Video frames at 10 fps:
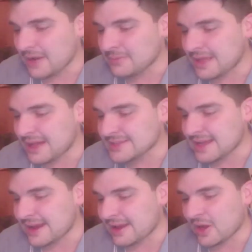next, I
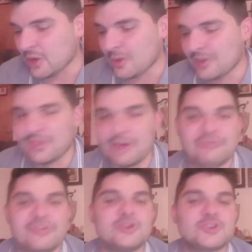gotta go with the
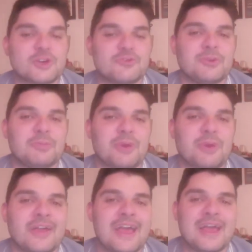future football
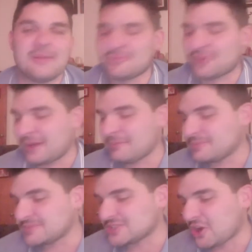game from
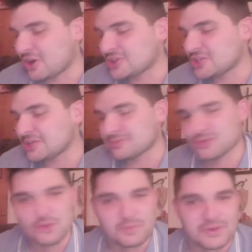Starship
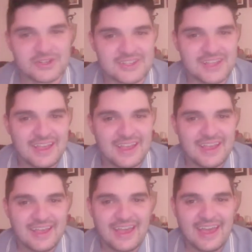Troopers.
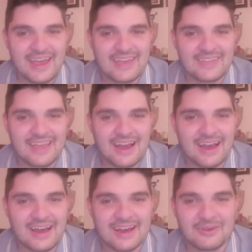And
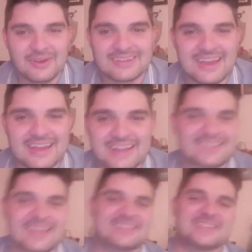once again, it's
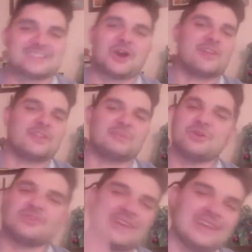like the start of the
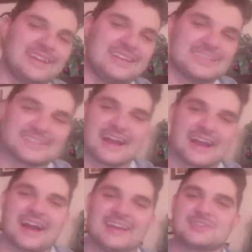movie. He's like a
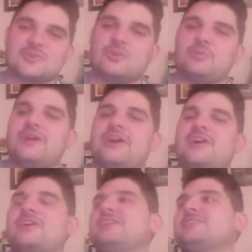high school
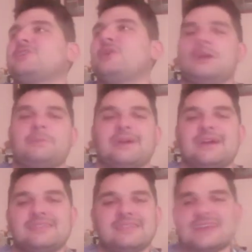player, and he's going up
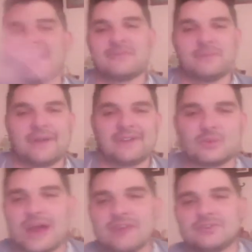against this guy from like the
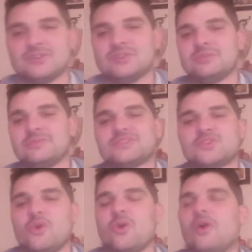rival
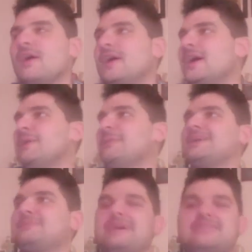school. But
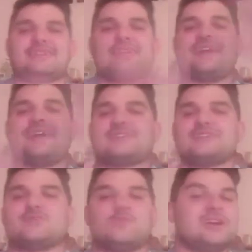it's basically like
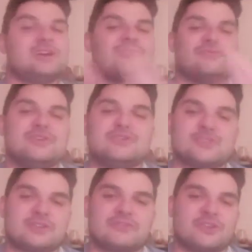this weird
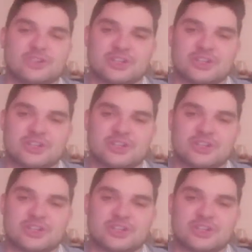future version of